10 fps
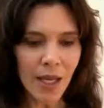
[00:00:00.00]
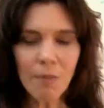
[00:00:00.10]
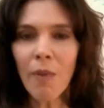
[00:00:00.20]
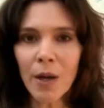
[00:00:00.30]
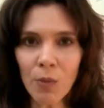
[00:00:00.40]

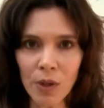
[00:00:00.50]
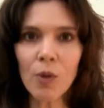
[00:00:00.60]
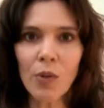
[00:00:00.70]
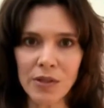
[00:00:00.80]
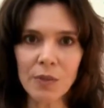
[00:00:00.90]
In my work,
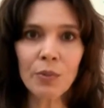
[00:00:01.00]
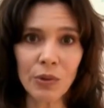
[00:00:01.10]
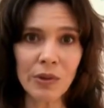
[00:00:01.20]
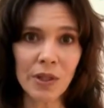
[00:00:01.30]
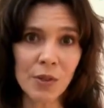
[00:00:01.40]
what's
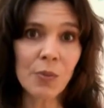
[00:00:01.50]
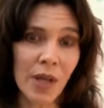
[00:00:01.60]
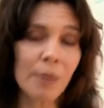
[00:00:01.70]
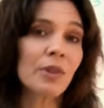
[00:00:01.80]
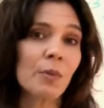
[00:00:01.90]
important is being
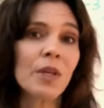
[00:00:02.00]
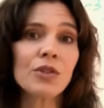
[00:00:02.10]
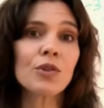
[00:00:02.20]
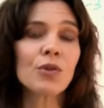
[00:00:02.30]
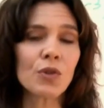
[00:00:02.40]
able to meet
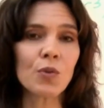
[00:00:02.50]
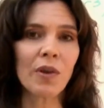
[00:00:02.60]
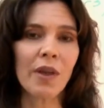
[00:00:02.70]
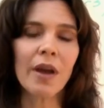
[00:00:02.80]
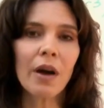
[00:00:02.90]
students where they